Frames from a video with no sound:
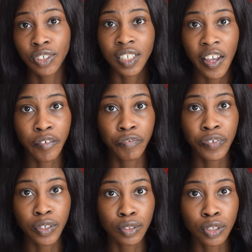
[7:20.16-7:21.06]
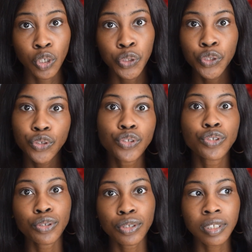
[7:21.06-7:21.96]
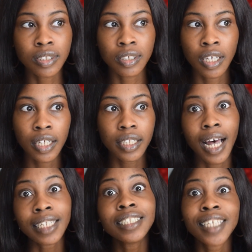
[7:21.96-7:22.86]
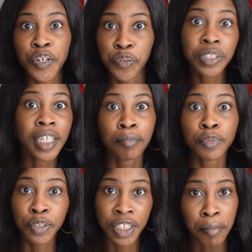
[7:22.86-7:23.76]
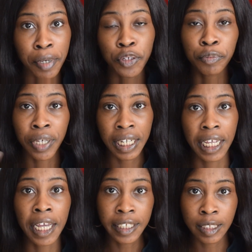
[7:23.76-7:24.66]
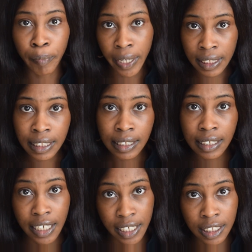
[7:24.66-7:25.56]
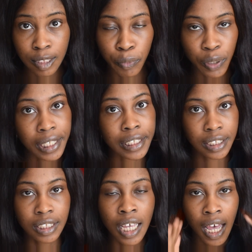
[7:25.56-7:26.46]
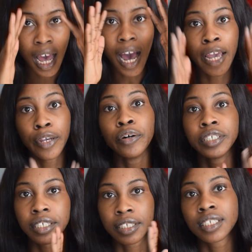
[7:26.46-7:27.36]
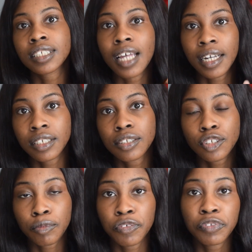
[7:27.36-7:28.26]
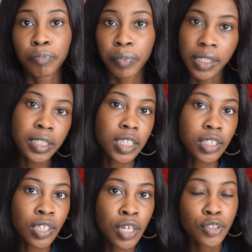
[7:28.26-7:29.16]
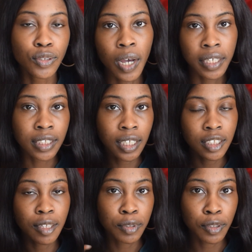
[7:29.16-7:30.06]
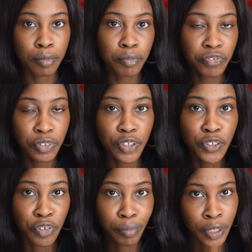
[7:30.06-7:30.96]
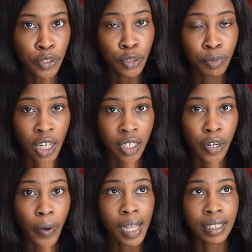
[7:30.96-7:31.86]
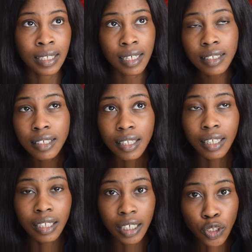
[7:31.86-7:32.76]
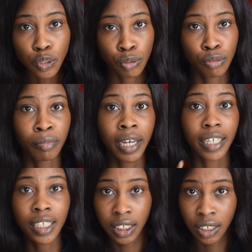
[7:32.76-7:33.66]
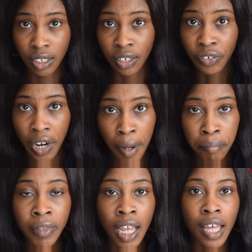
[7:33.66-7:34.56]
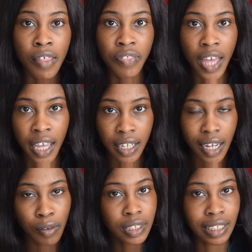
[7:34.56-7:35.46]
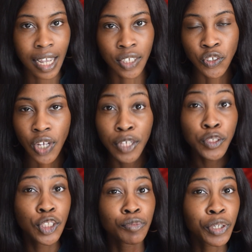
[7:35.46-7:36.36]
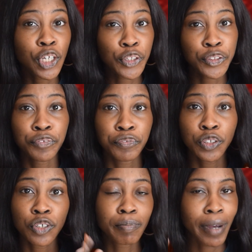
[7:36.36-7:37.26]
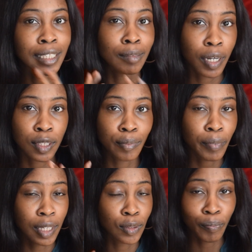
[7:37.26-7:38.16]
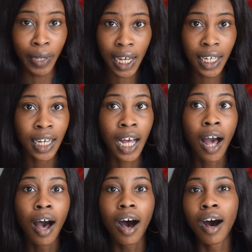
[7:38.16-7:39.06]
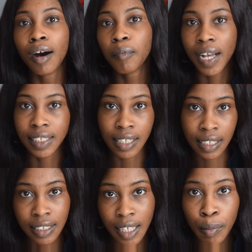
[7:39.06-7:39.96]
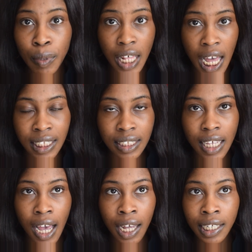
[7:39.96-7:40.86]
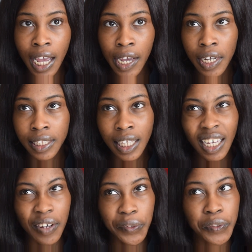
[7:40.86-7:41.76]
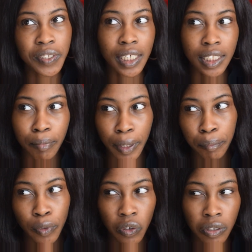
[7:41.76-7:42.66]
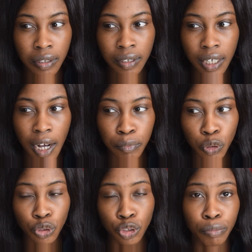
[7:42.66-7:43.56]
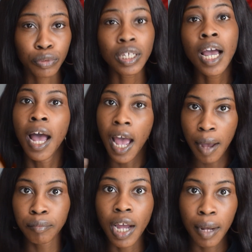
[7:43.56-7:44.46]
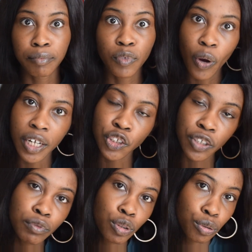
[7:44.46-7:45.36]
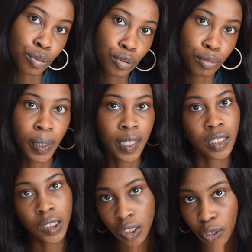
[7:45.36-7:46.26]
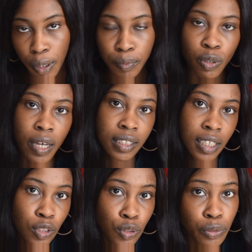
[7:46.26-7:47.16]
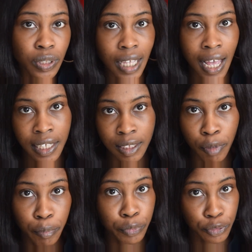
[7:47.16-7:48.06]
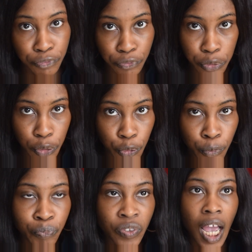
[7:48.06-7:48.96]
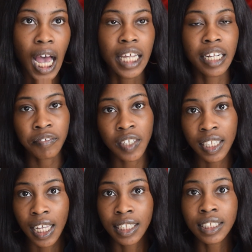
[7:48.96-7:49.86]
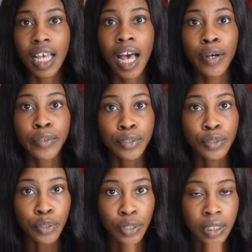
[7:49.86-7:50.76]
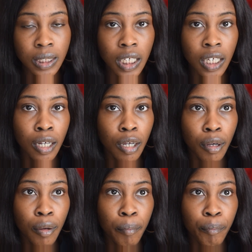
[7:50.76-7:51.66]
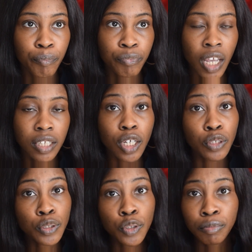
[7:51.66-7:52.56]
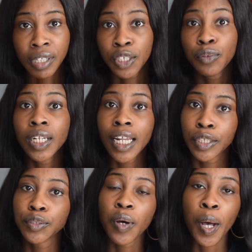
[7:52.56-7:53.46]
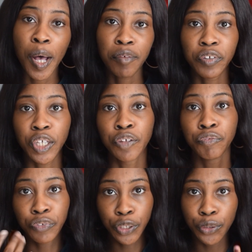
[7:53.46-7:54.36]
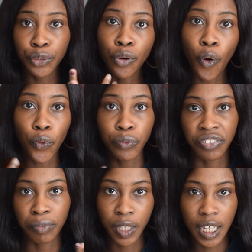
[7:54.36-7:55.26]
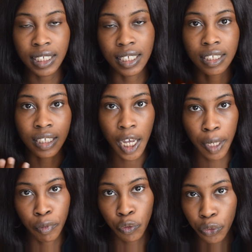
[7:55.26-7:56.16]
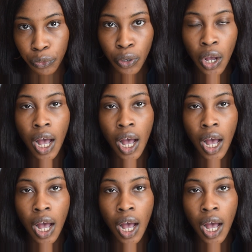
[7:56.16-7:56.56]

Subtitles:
I felt shows that at least I know what I'm doing. I may not be an expert yet, but at least I understand some of the basics. So I sent them some videos from my YouTube channel. I sent the link to my Instagram. Then that was last year. I used to make a lot of videos back to back. I sent them that, and I think I also sent my blog. I'm not sure, but I'm quite sure of the YouTube and Instagram. So I sent those as my portfolio. And after that, I also got they also told me that they would like to have a video call with me. That's a Skype call.